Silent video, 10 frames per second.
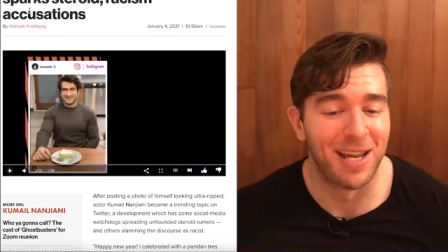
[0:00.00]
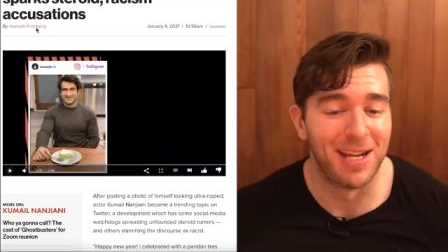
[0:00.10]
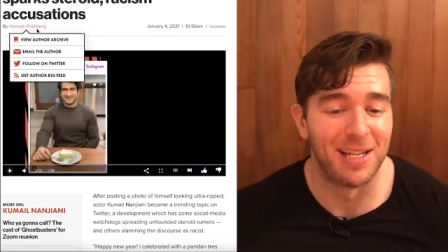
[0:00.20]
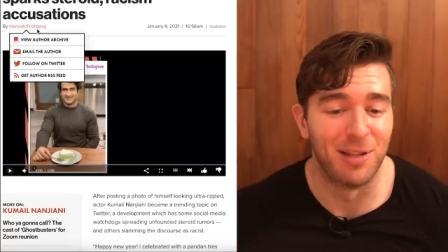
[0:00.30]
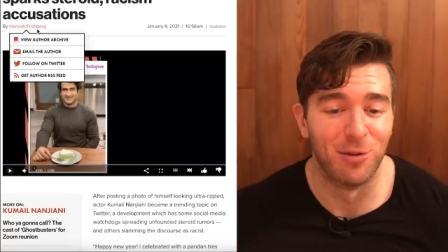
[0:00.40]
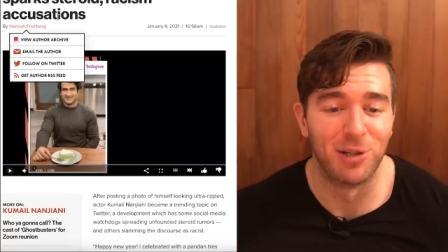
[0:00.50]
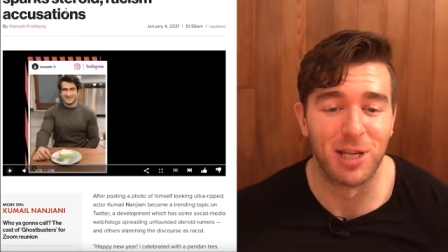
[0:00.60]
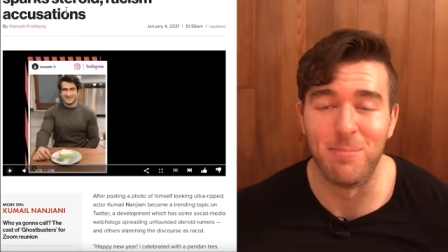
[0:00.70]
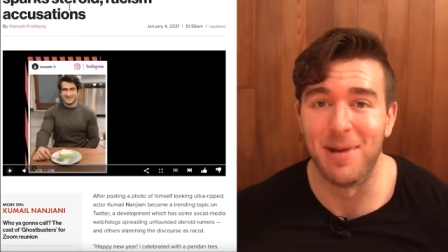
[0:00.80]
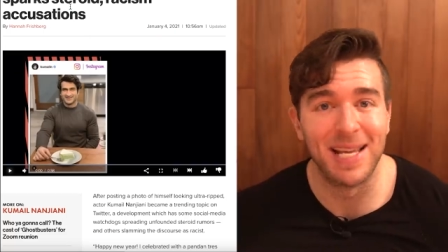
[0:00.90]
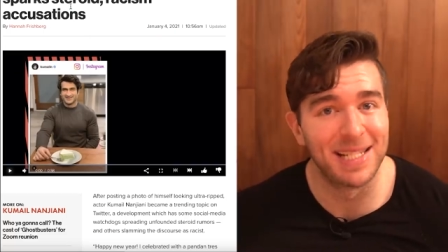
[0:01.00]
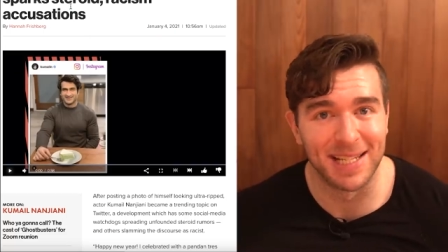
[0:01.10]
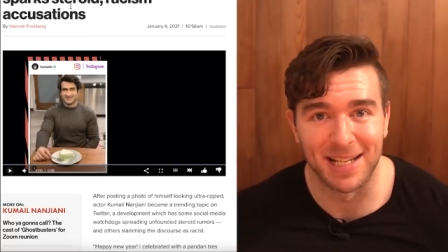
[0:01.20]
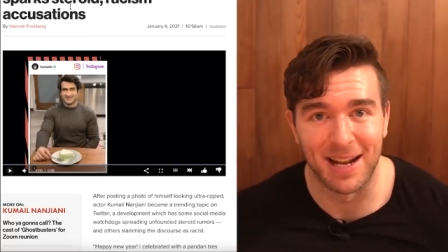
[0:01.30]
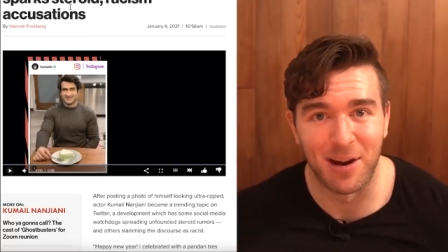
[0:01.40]
and he looks
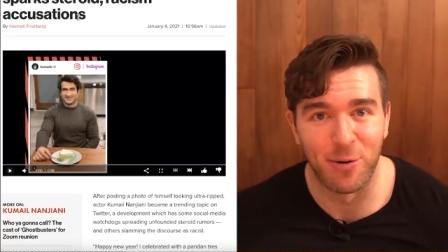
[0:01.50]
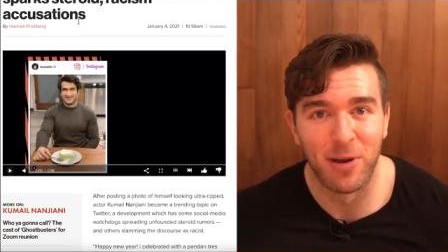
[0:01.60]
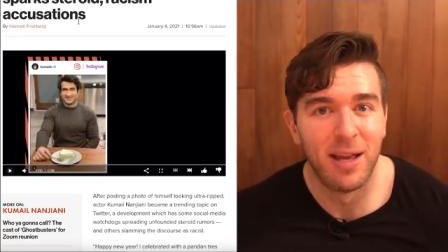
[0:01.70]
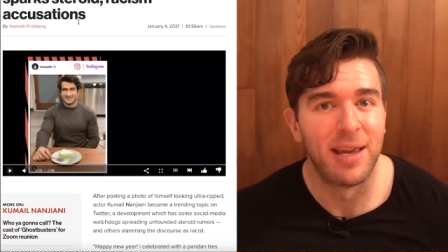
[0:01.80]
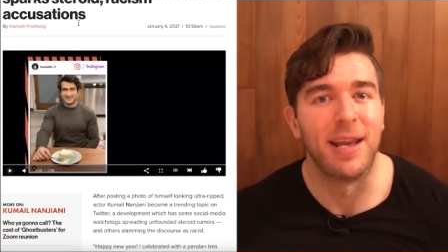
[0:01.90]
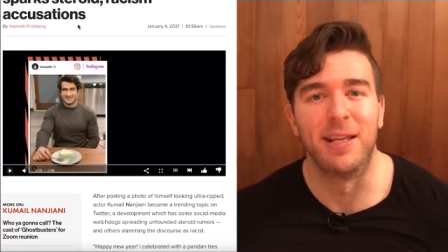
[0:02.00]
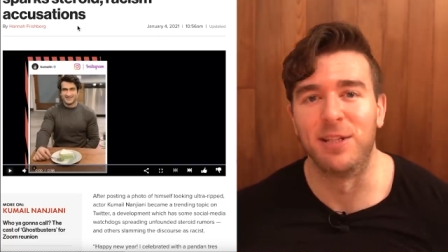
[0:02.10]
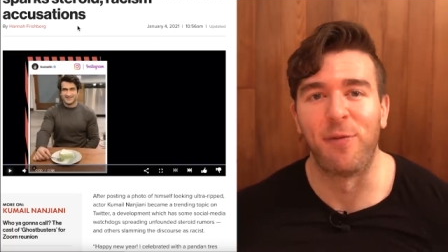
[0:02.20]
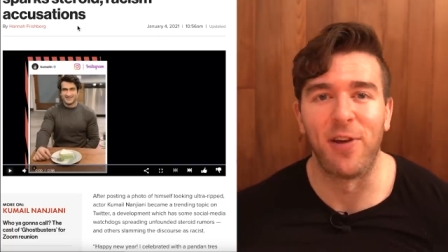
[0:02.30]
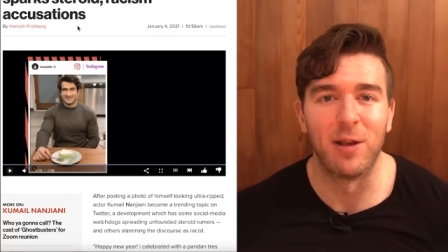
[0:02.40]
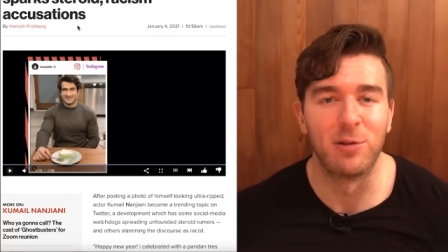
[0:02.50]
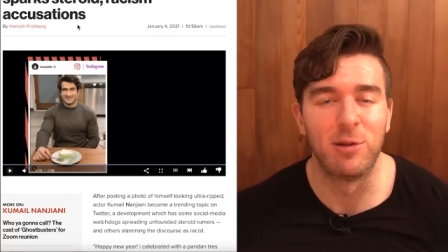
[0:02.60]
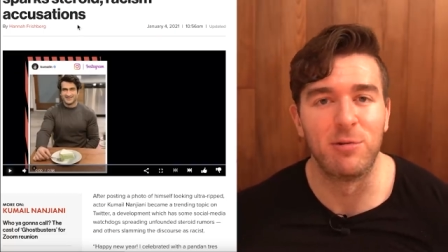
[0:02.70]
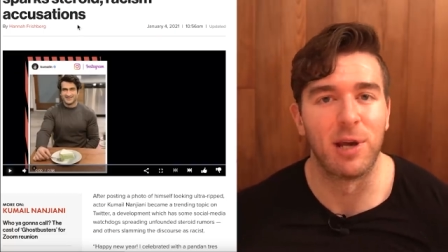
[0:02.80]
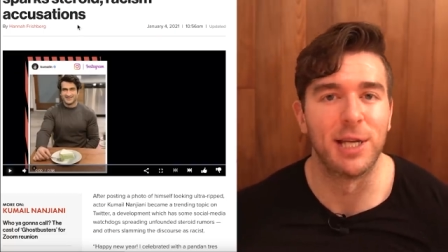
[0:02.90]
amazing now and has failed
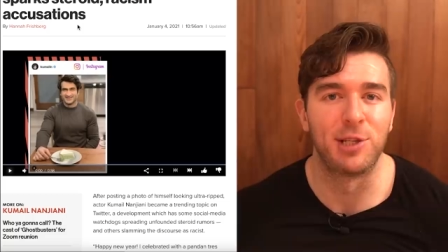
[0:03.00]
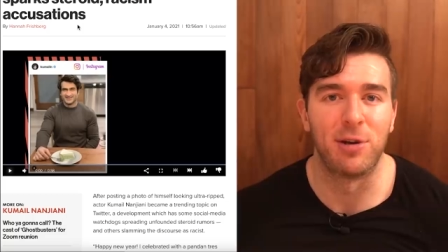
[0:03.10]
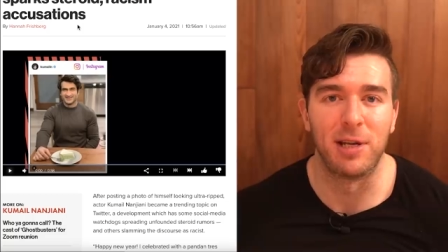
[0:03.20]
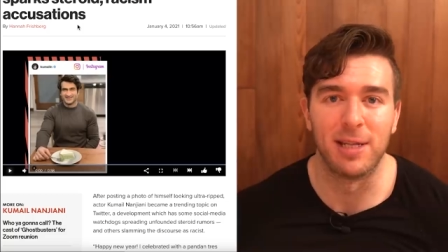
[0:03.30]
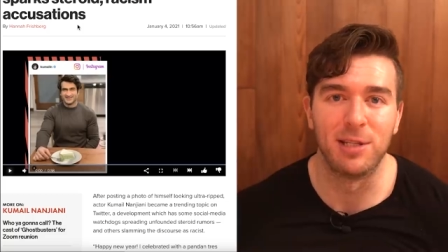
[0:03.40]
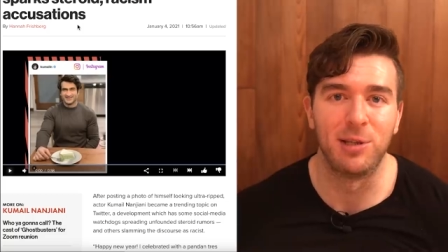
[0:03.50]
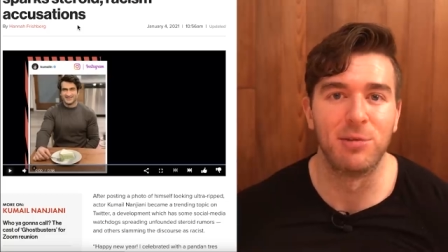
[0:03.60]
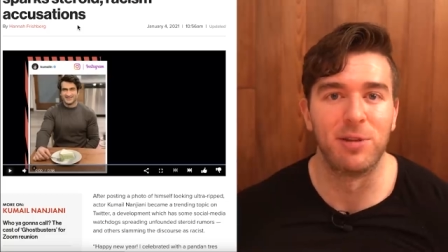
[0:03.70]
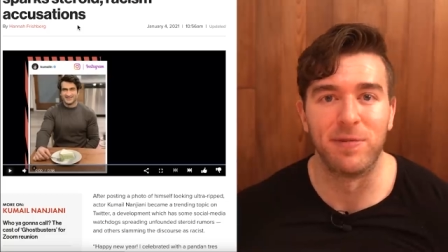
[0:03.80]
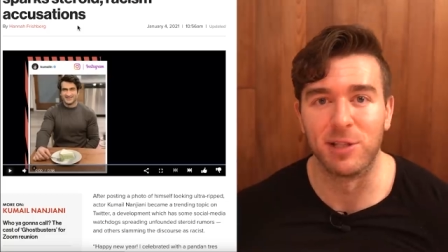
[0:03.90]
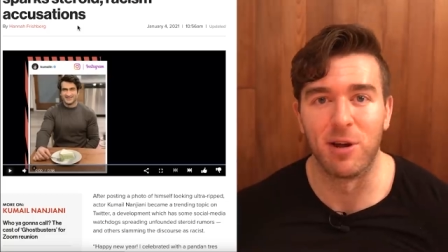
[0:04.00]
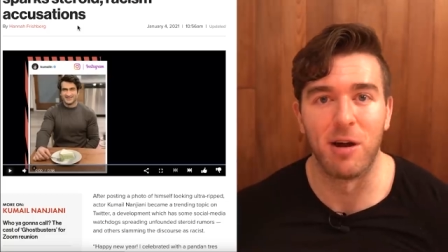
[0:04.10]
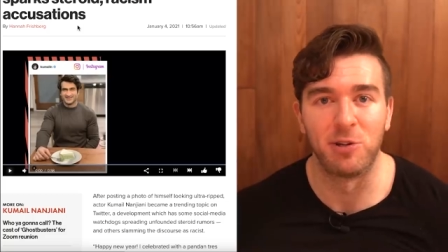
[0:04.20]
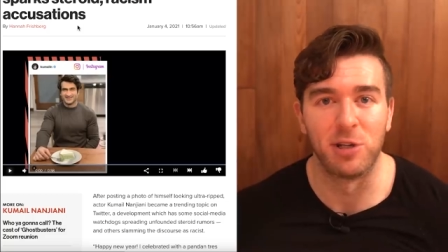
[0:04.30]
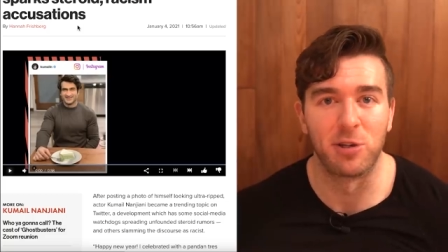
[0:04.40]
to touch on his use of
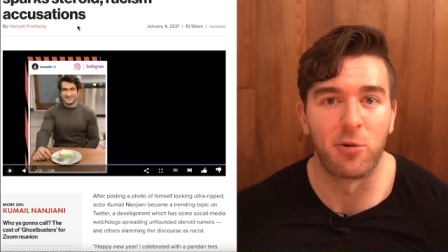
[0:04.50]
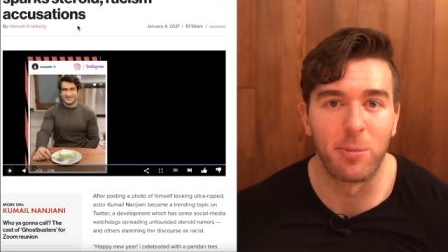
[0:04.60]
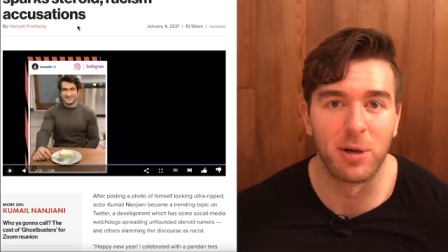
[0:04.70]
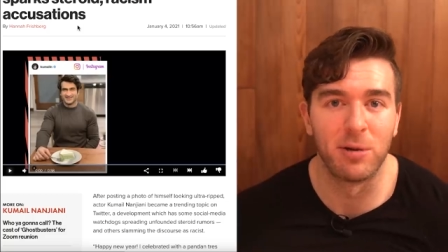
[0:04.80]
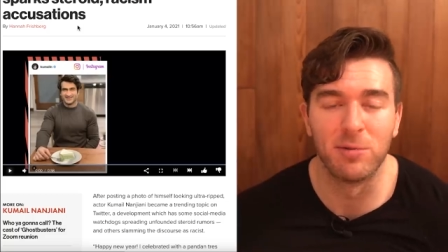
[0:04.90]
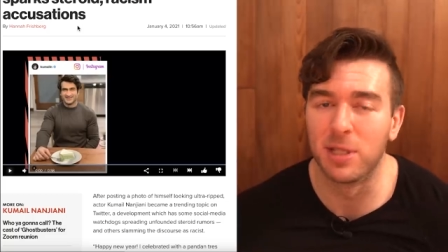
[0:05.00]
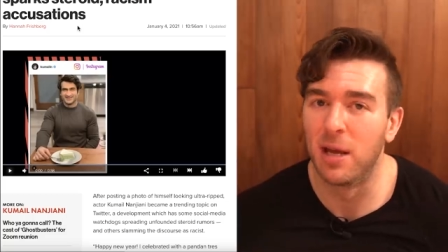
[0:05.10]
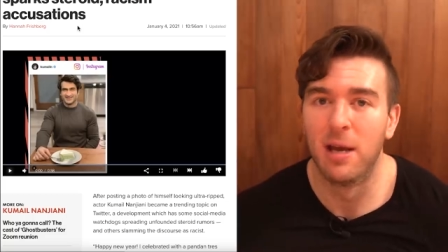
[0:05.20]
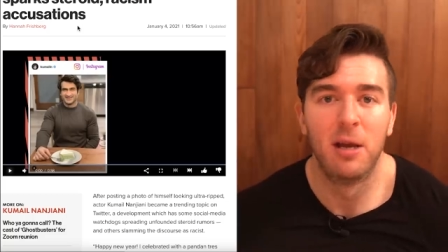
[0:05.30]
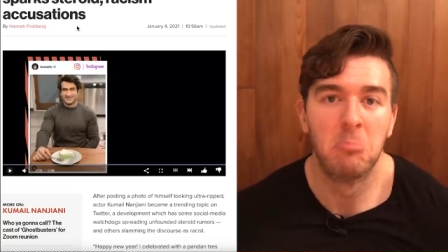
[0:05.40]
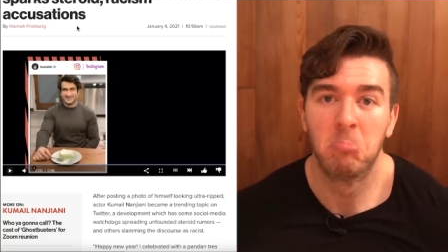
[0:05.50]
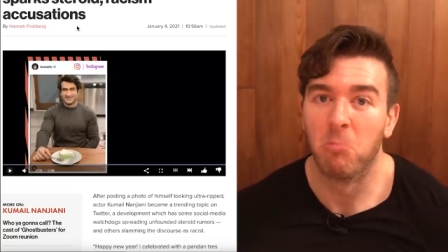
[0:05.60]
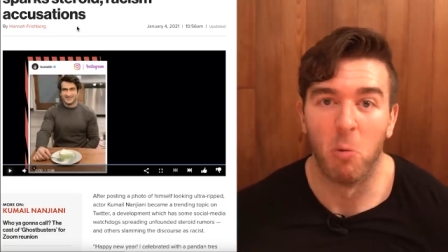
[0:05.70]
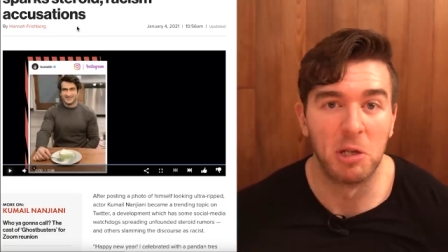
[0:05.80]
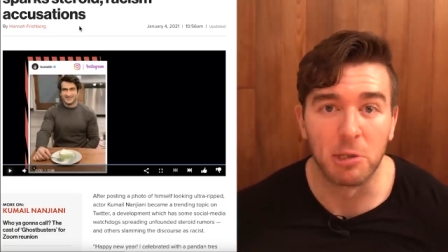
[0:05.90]
exogenous hormones
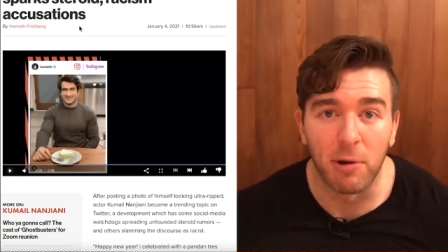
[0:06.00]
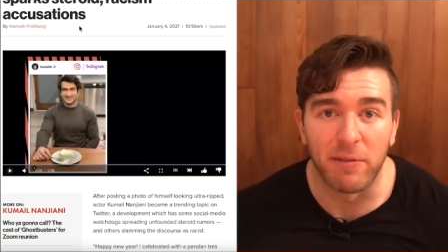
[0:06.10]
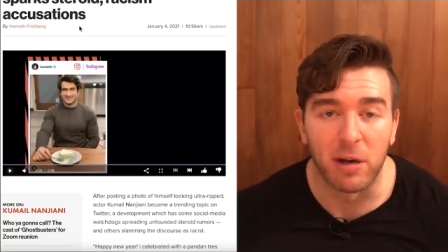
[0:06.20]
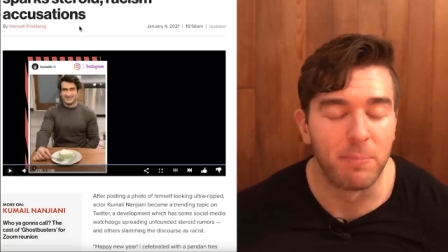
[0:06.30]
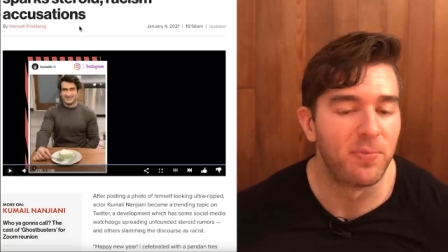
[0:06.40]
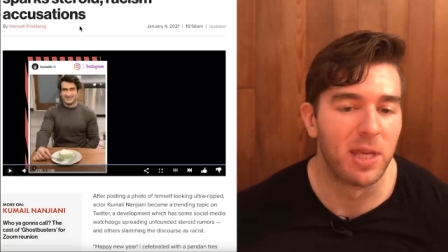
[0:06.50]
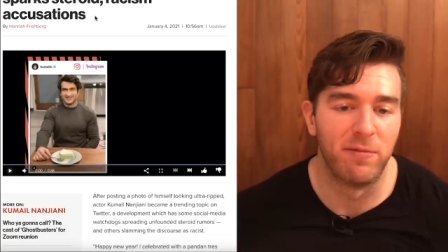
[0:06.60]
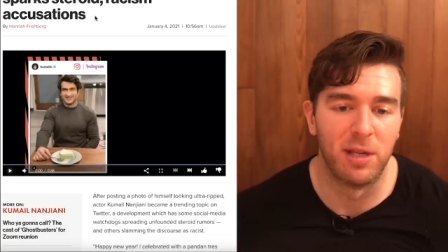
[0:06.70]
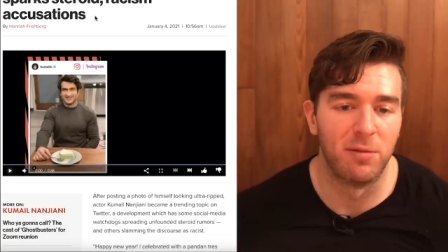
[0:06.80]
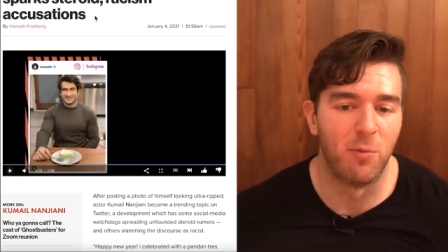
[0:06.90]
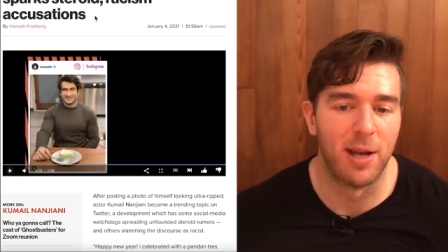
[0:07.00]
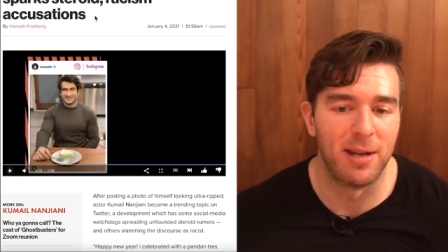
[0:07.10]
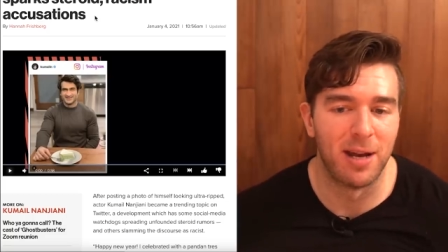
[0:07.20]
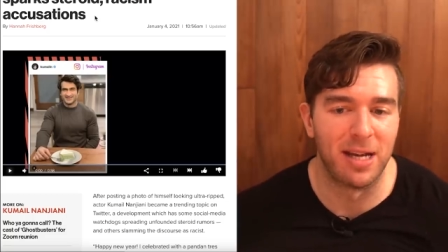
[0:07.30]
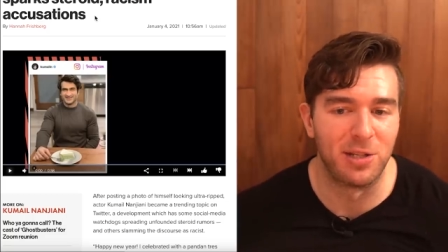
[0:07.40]
whatsoever, even
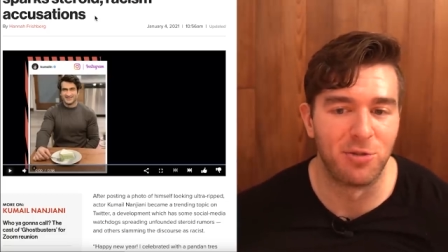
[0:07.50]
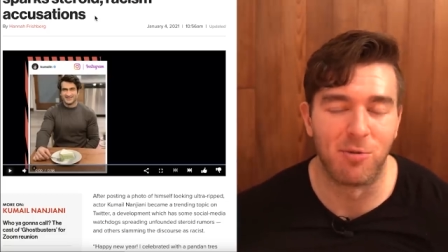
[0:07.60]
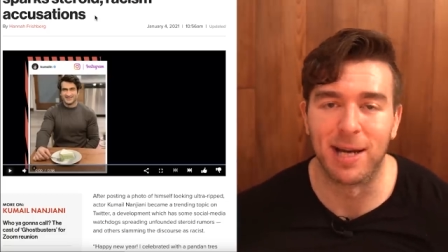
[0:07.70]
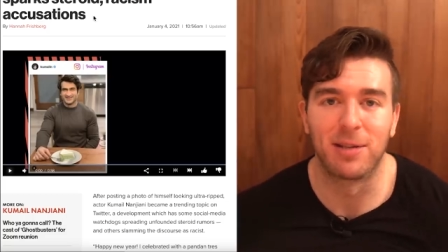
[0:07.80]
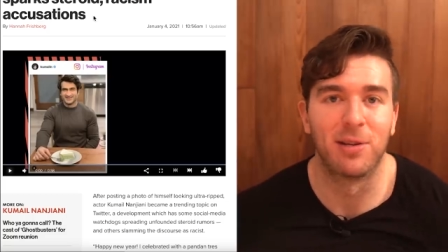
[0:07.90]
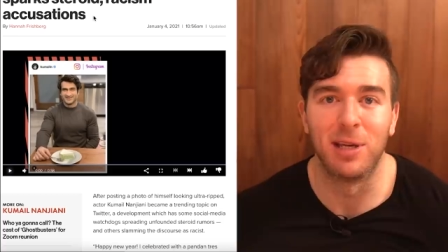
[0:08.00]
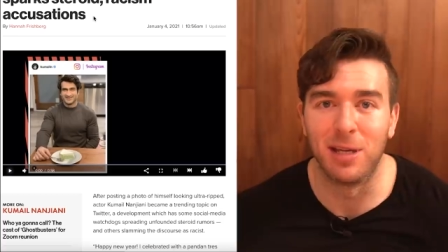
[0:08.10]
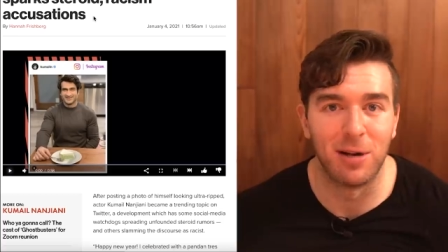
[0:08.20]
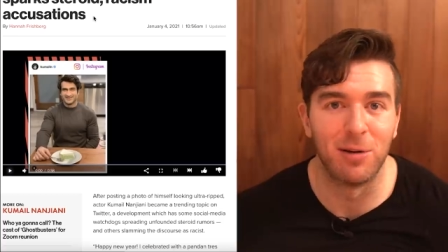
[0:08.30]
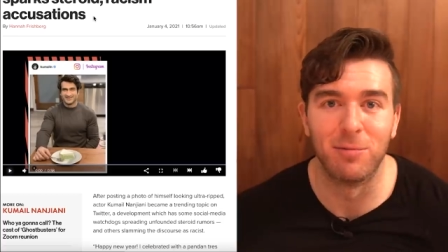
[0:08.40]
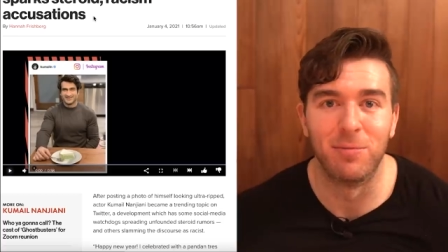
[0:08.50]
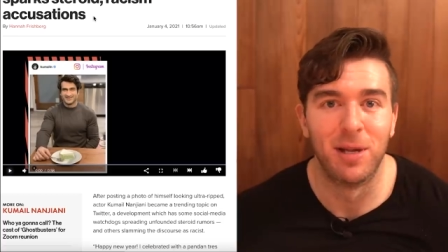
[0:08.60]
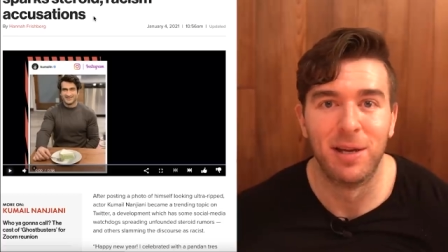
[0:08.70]
when uh, directly, you know,